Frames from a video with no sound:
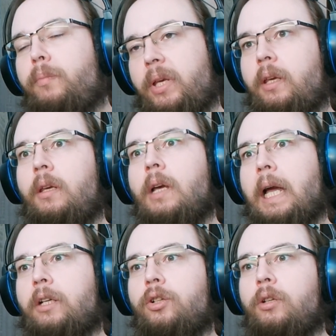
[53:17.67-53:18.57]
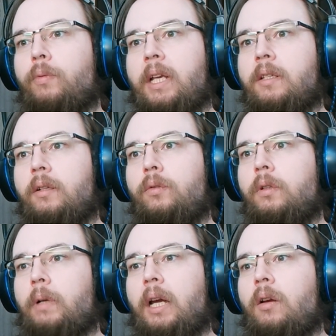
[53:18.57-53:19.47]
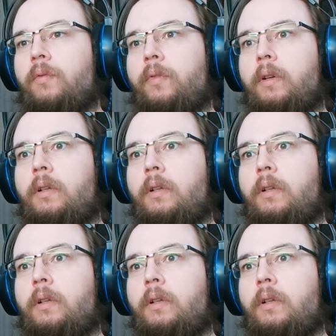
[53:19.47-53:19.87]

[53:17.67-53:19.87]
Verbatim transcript: B actually raising to the rank of